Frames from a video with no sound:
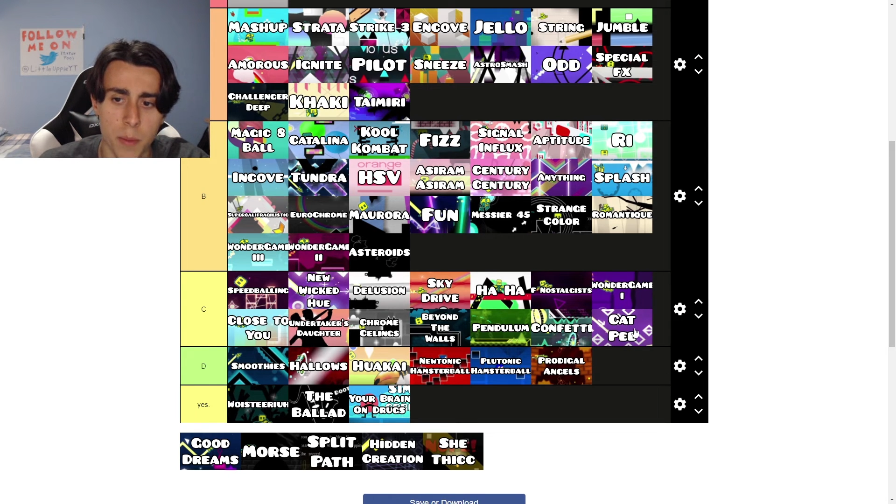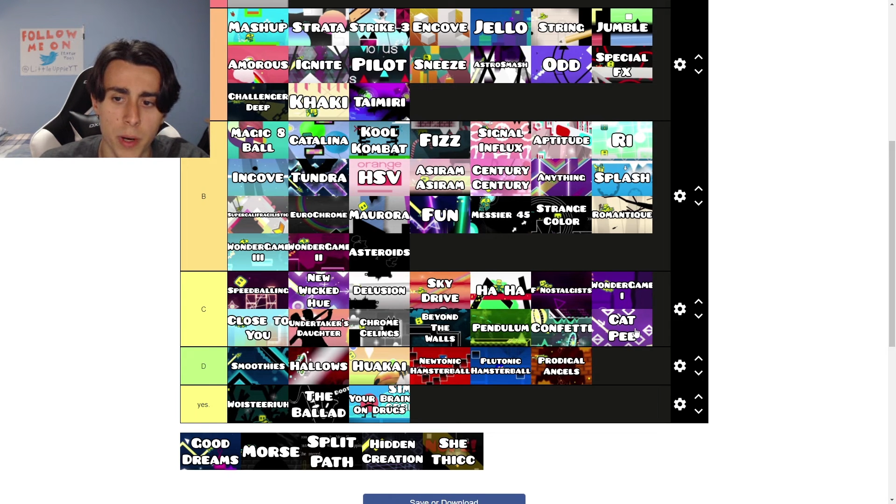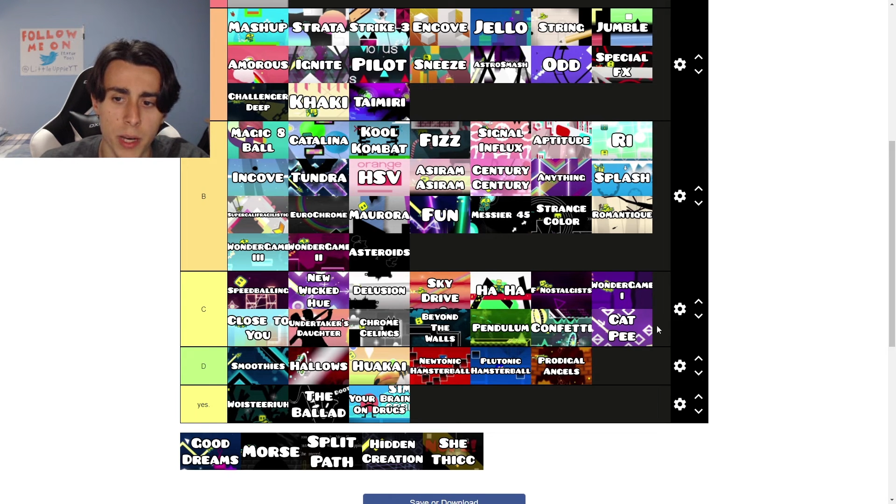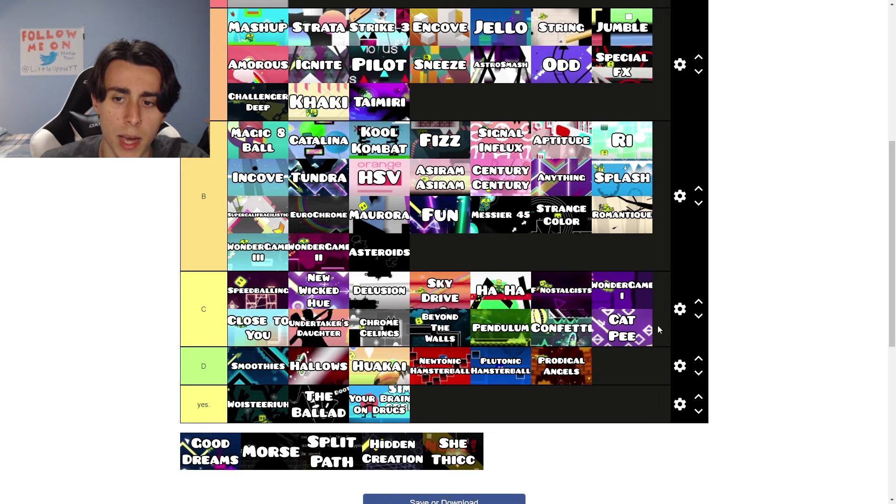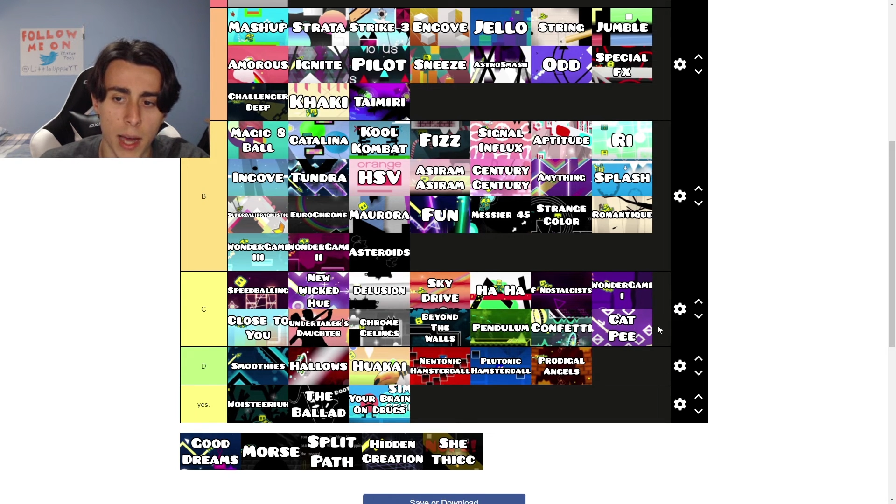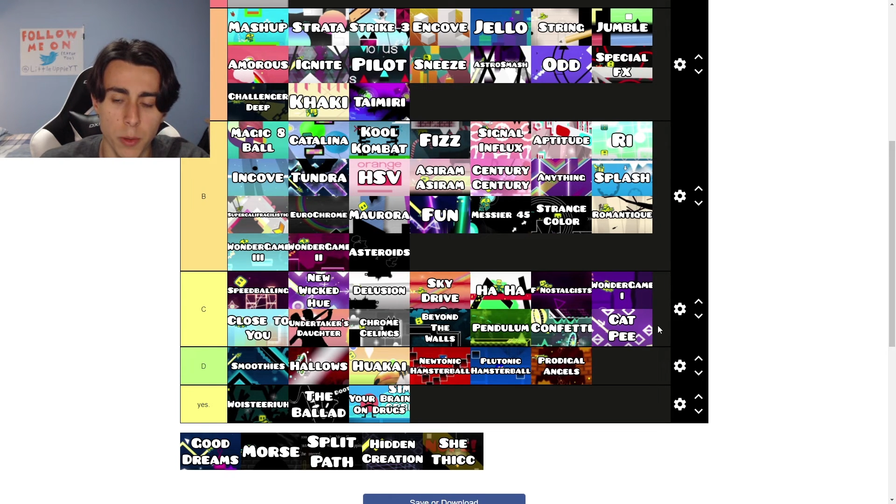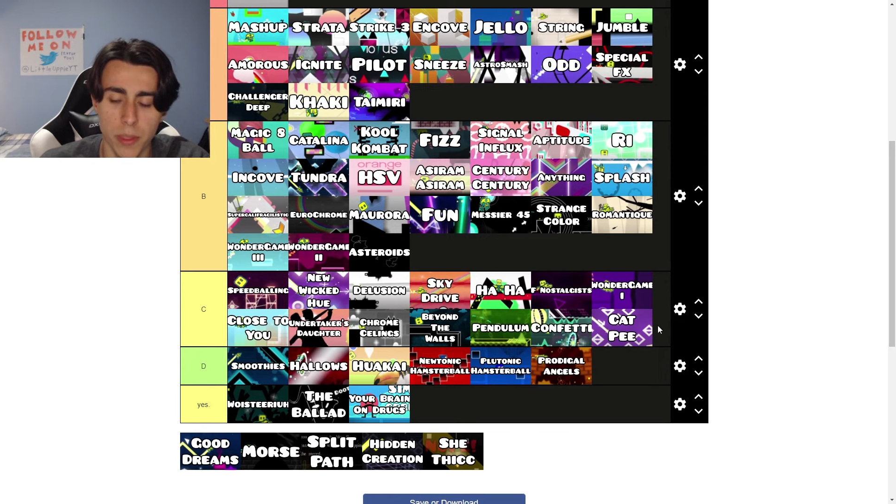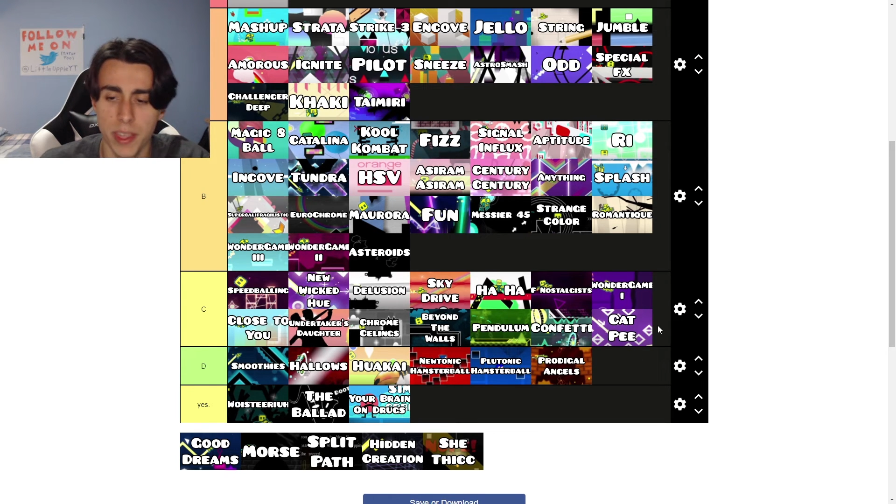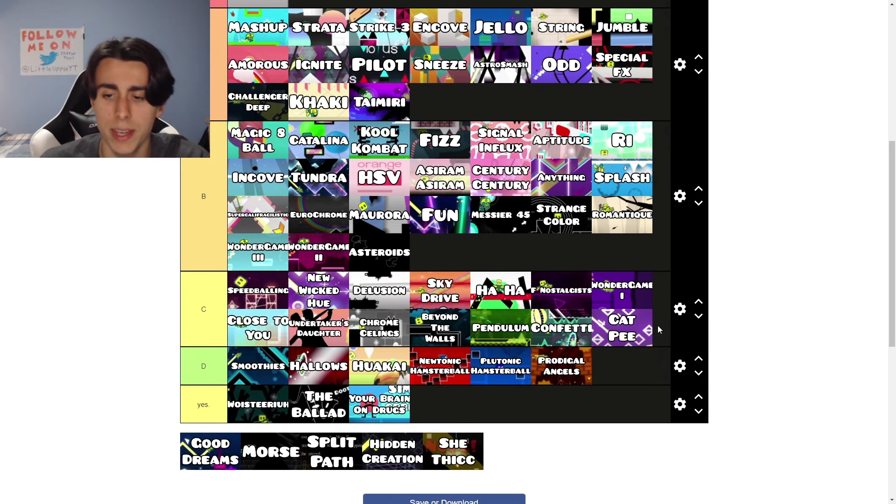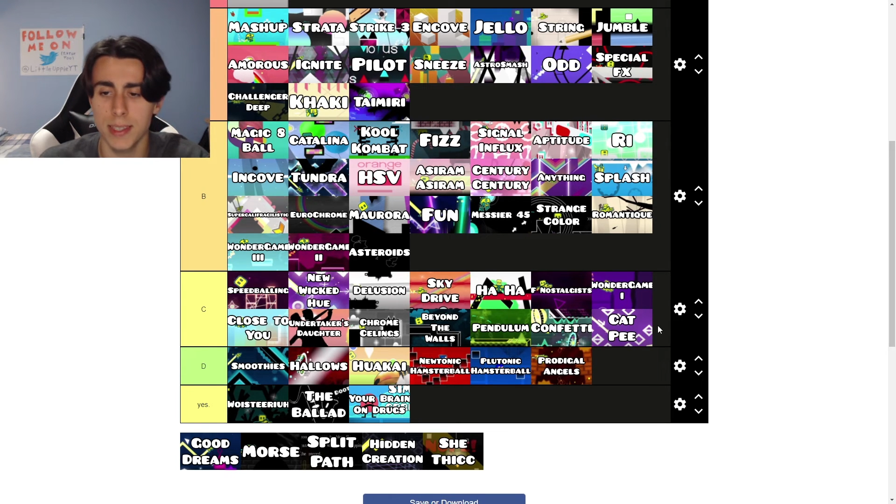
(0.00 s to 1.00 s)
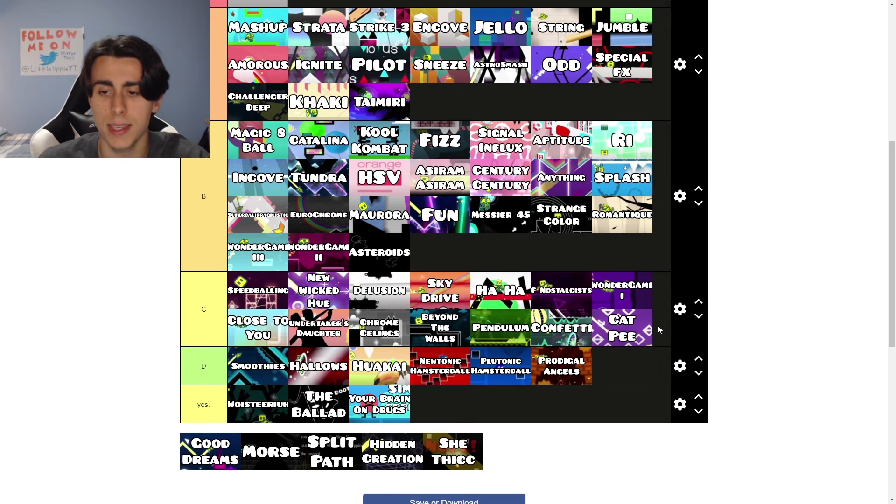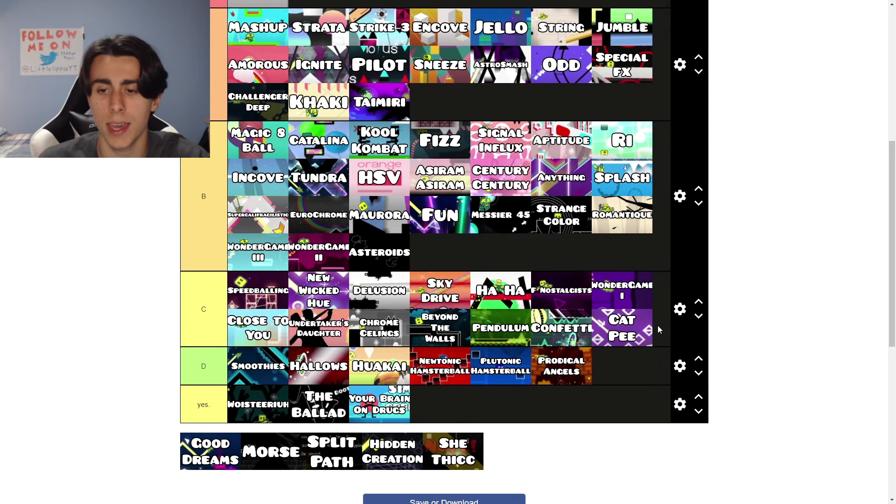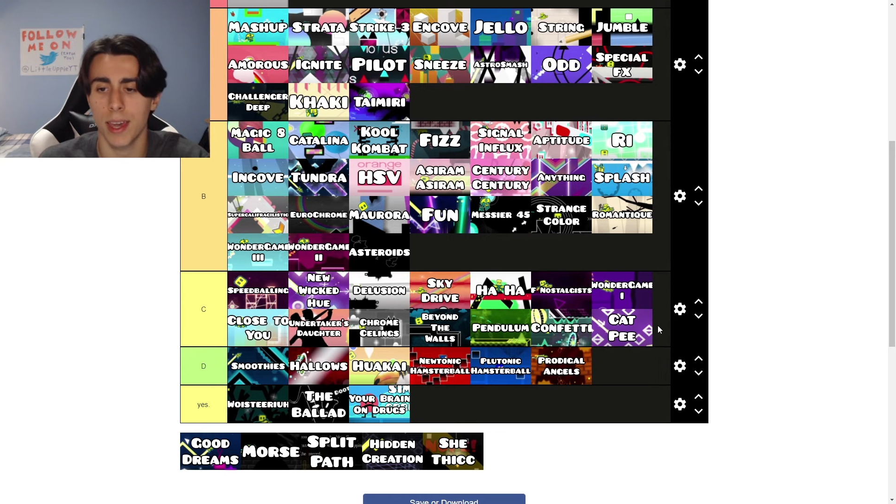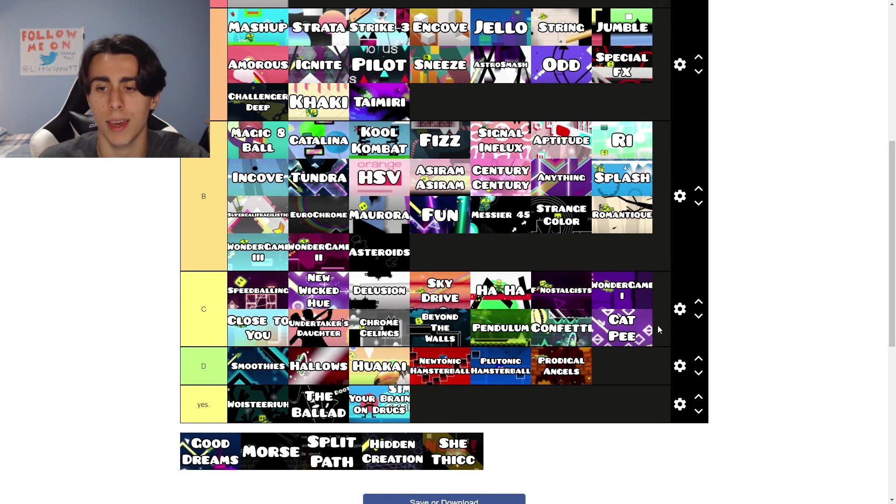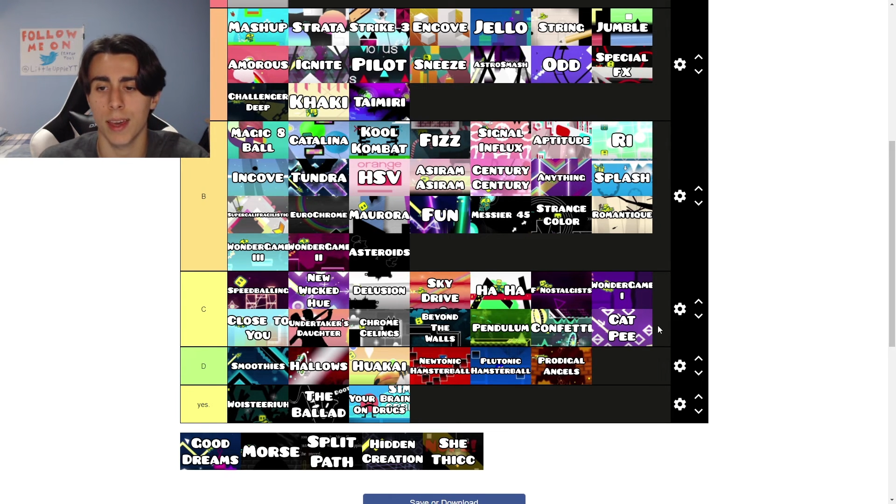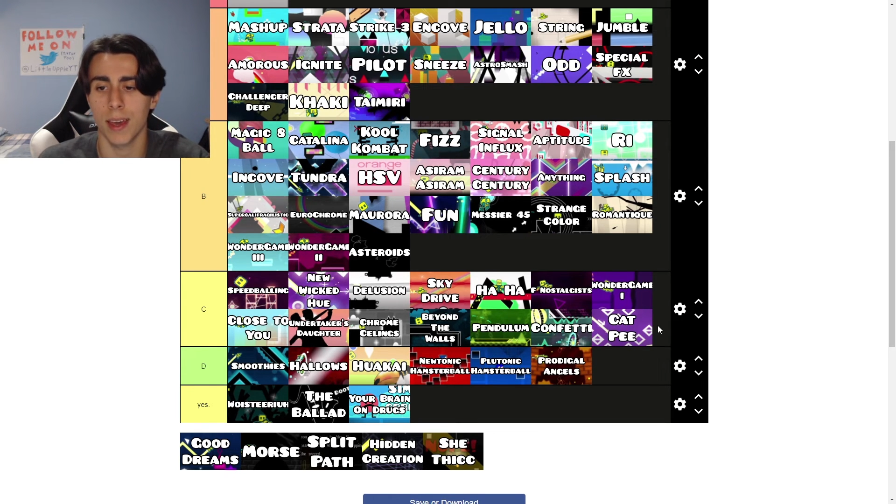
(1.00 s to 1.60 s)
but I don't think it's like